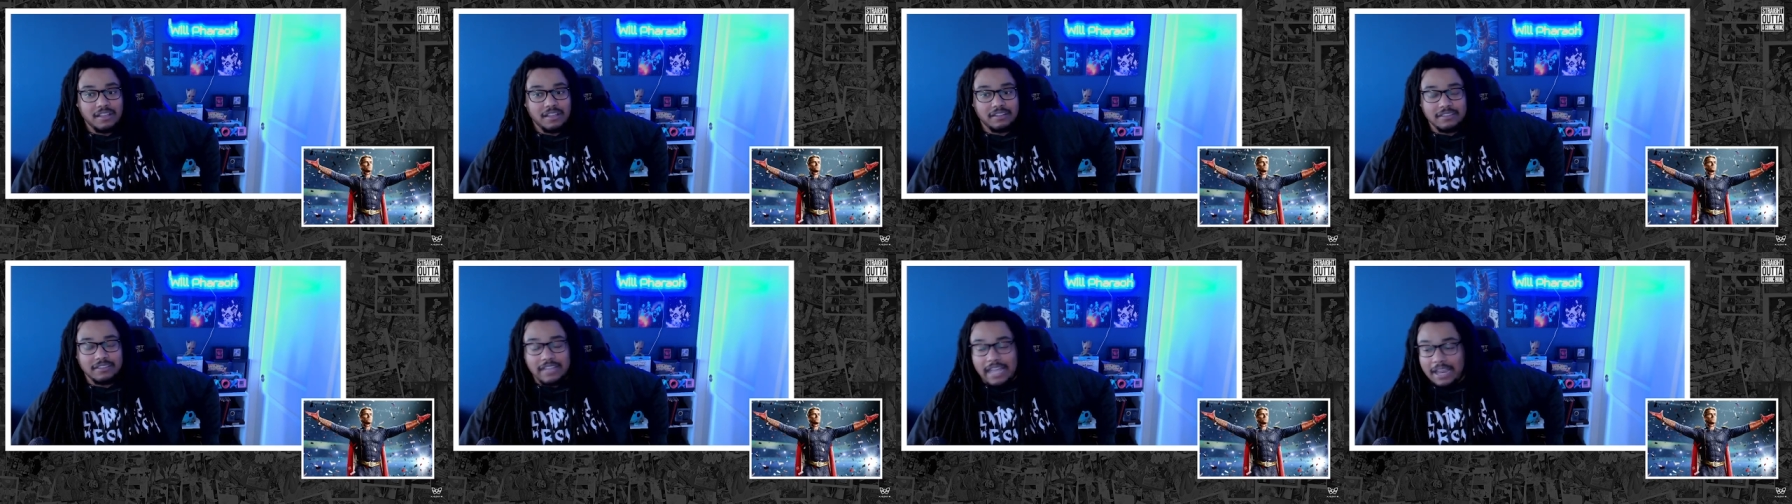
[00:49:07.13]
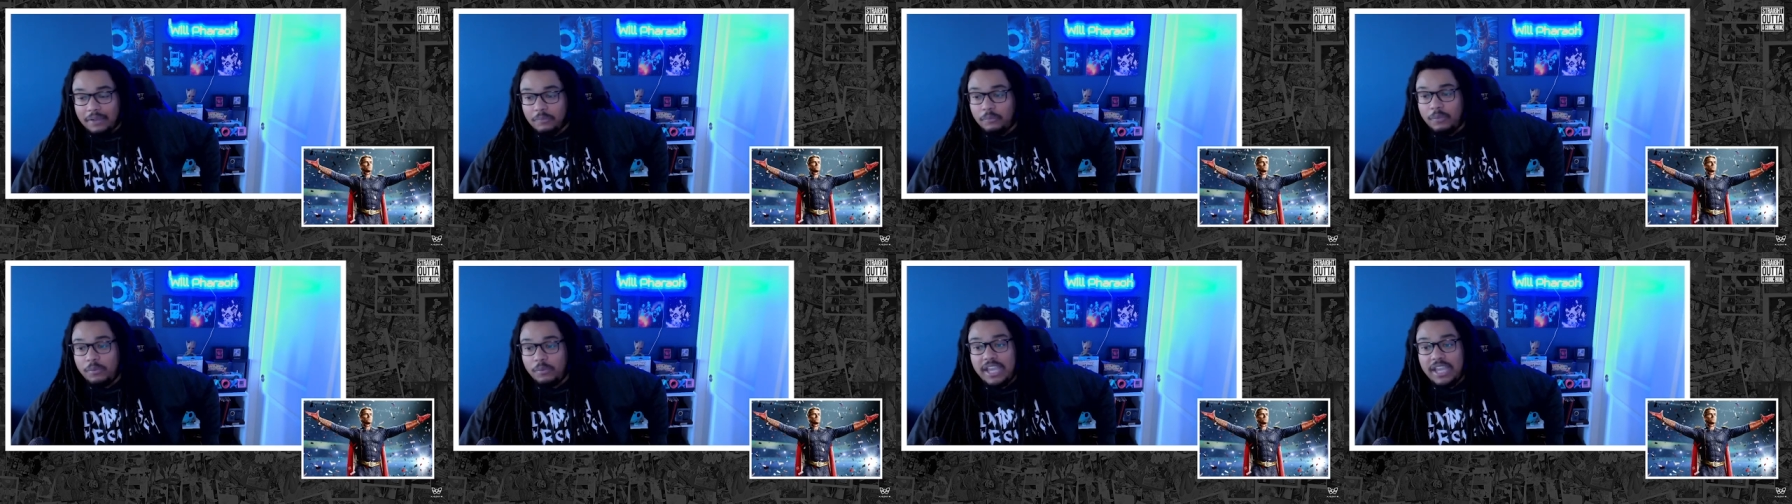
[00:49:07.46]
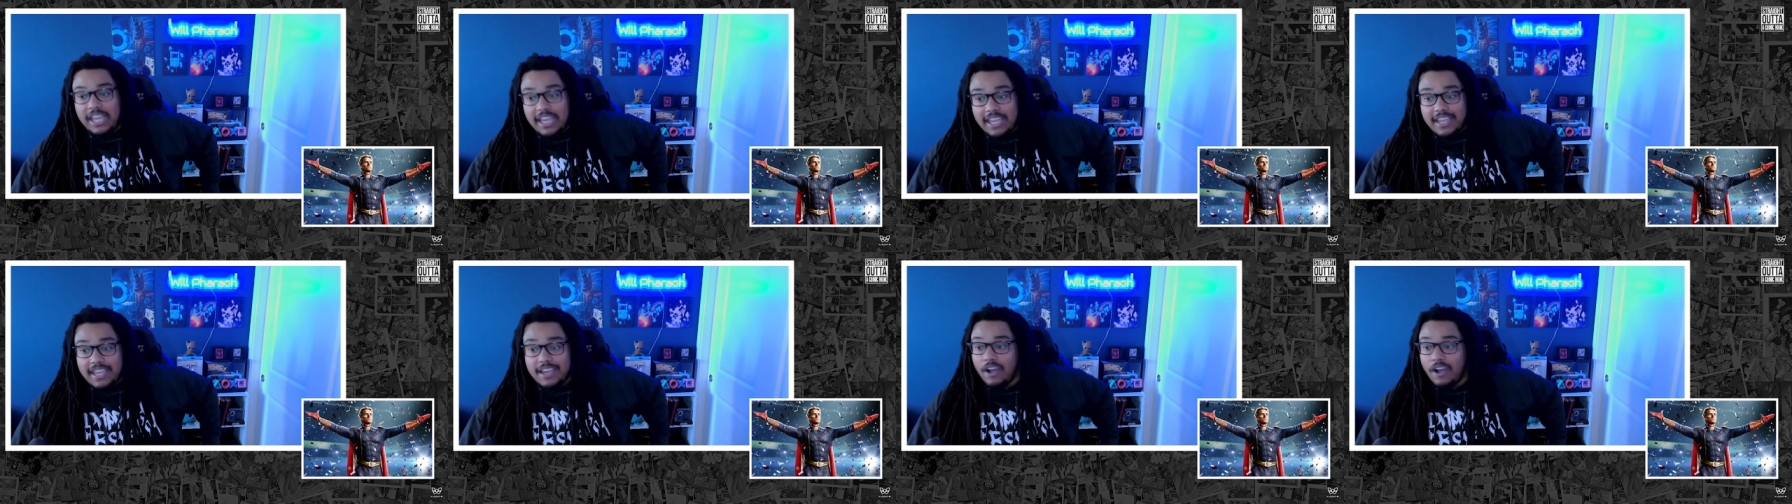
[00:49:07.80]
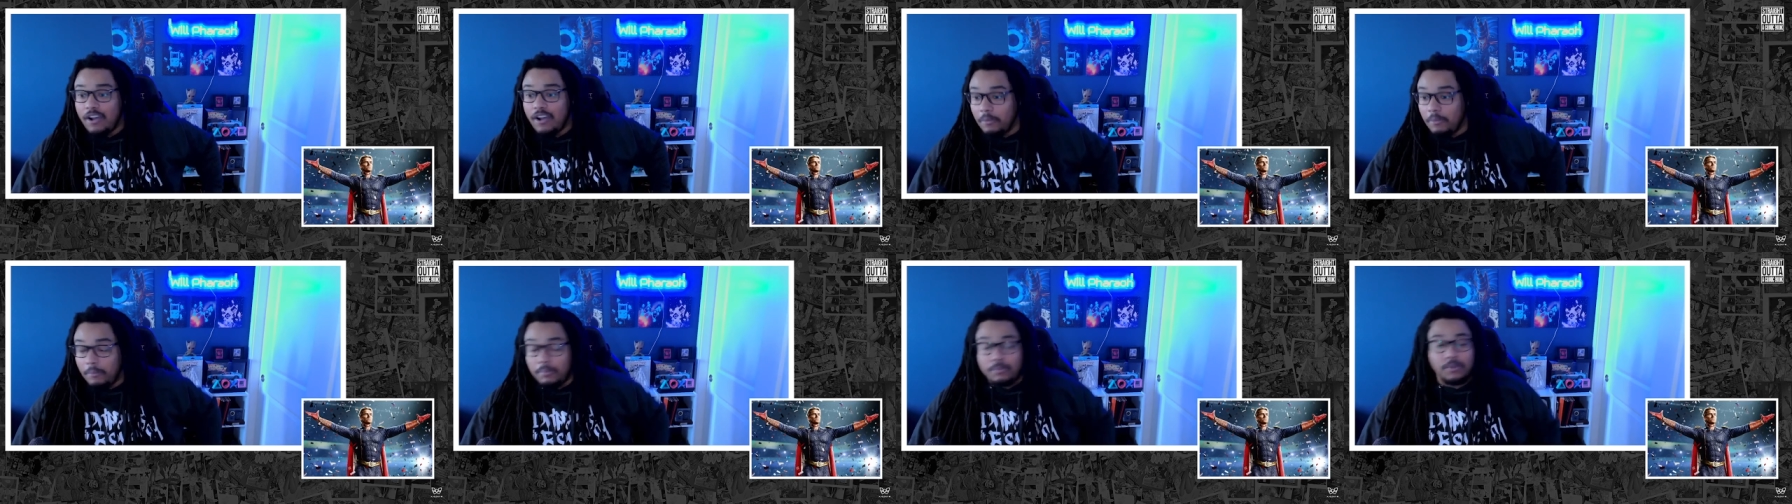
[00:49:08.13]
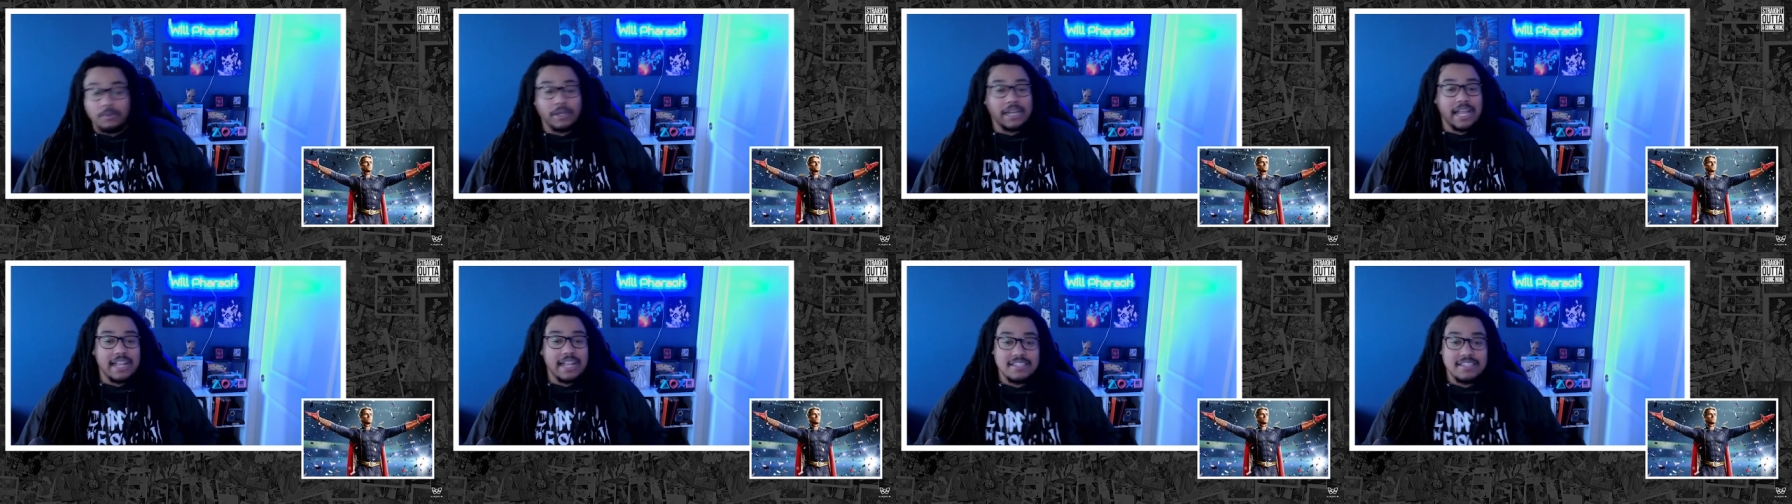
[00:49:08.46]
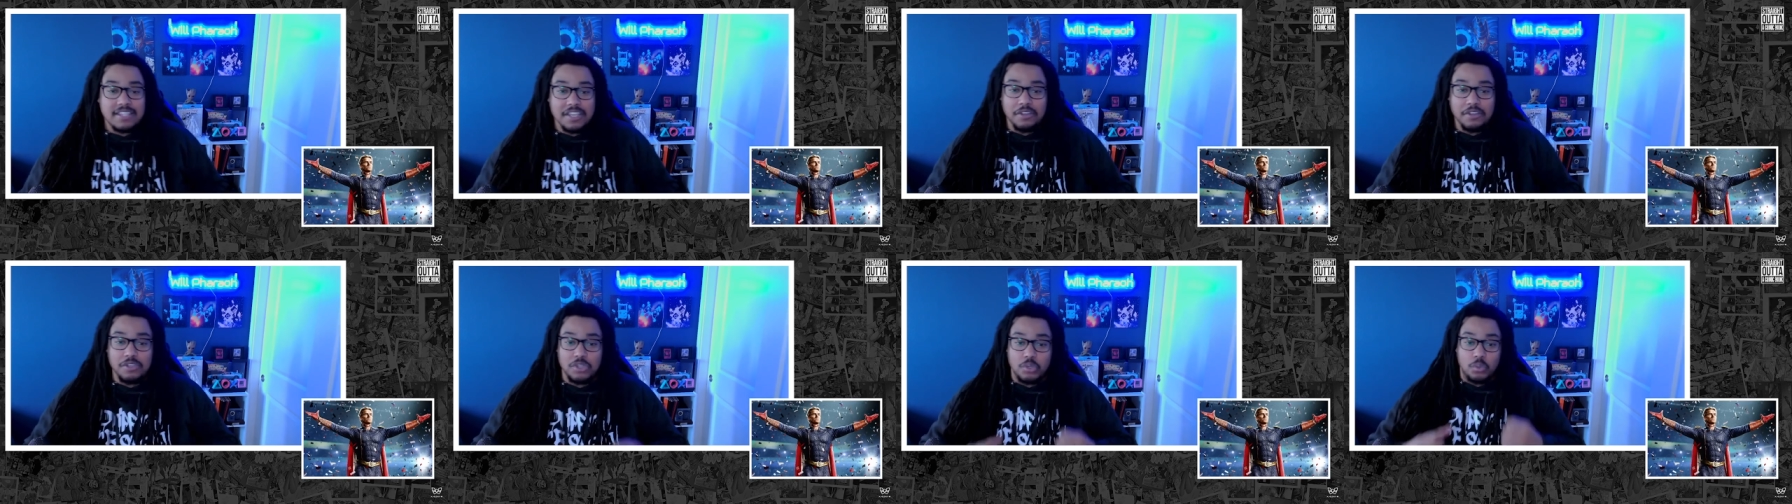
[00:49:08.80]
Like, we are, when I
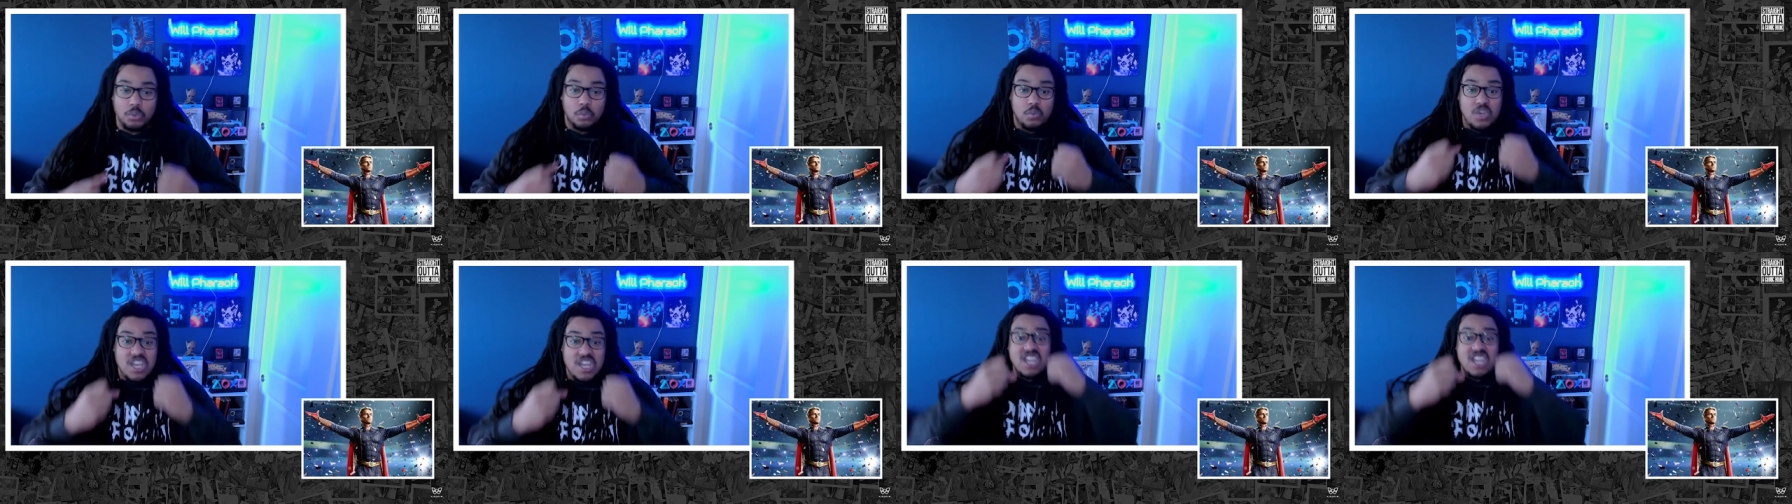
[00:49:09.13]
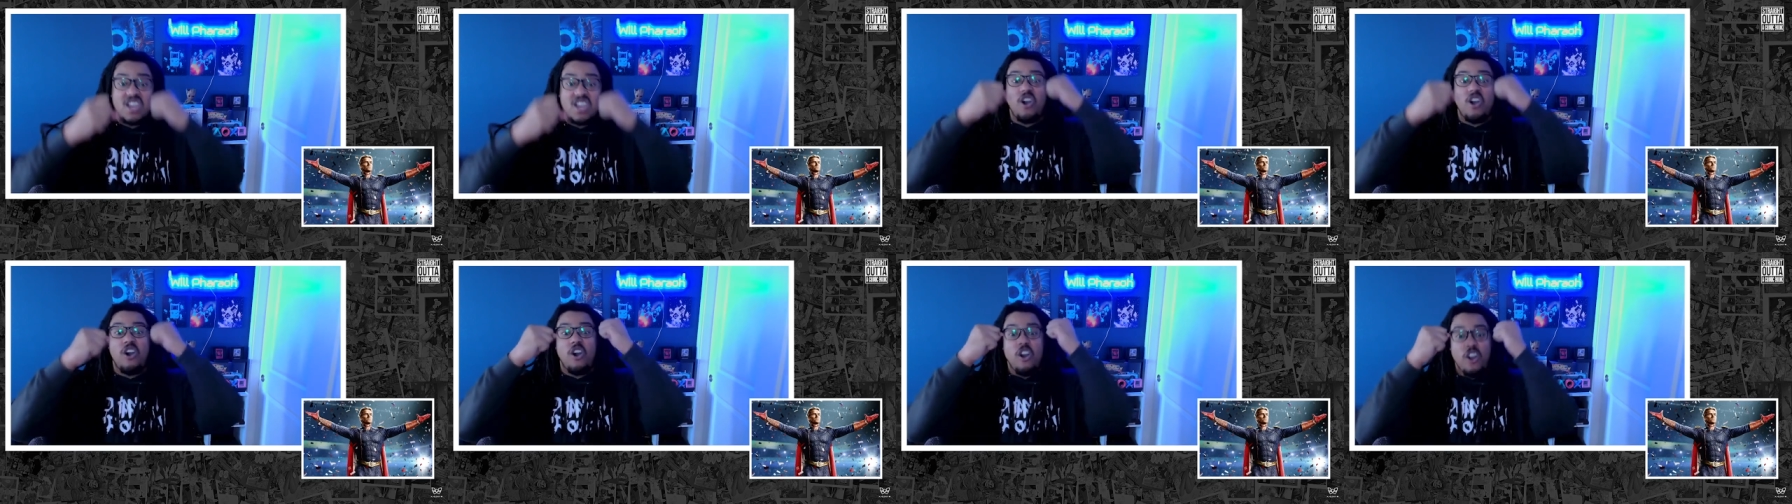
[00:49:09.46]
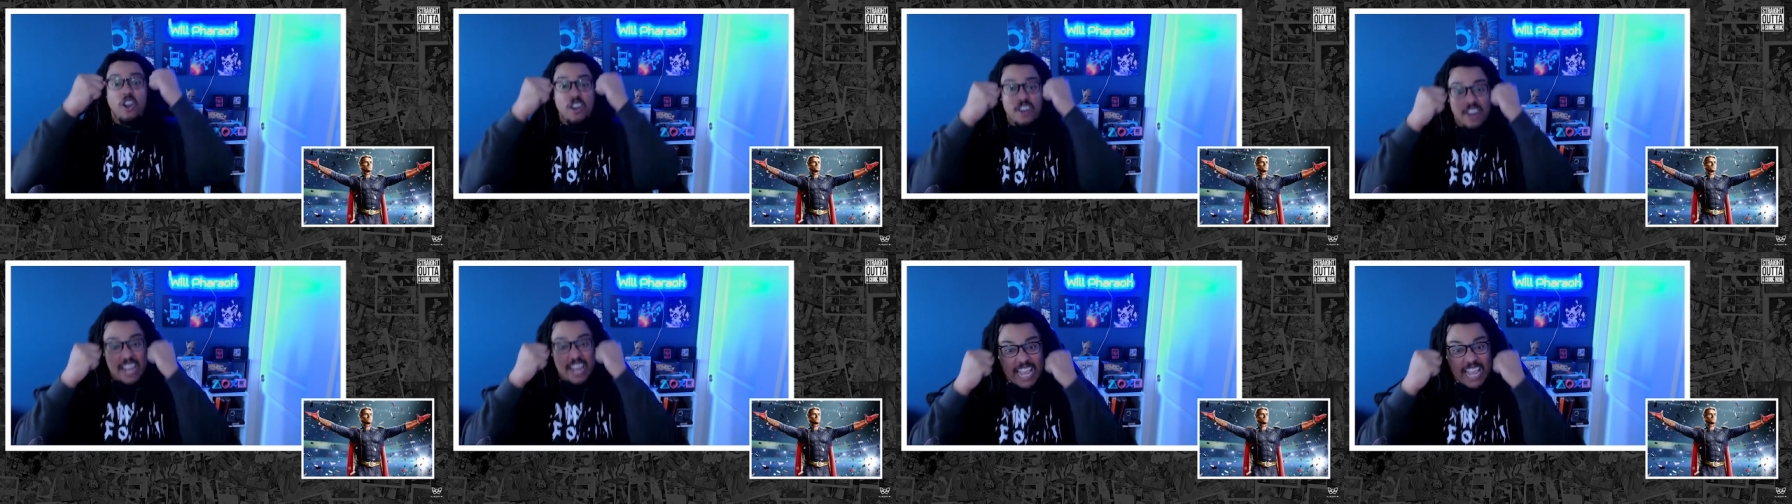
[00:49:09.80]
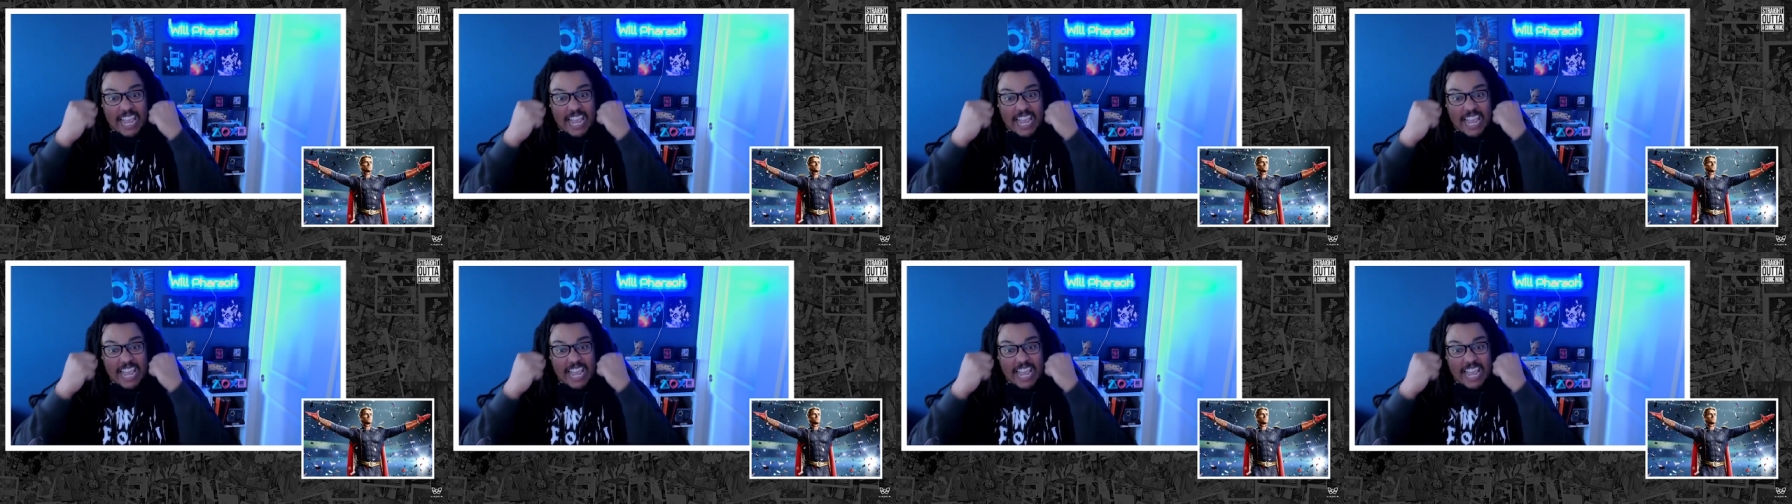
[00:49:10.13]
tell you, we are